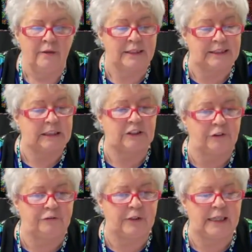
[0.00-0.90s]
The
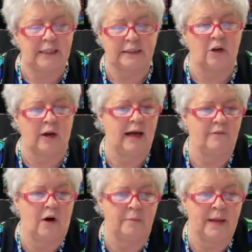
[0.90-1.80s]
650 does not have
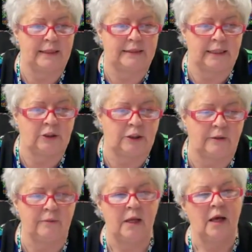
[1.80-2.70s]
automatic
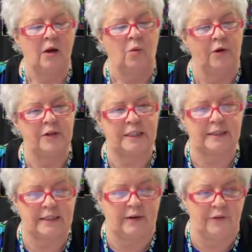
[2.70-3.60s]
tension, where the
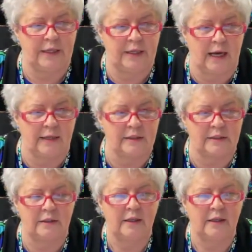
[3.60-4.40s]
670 does.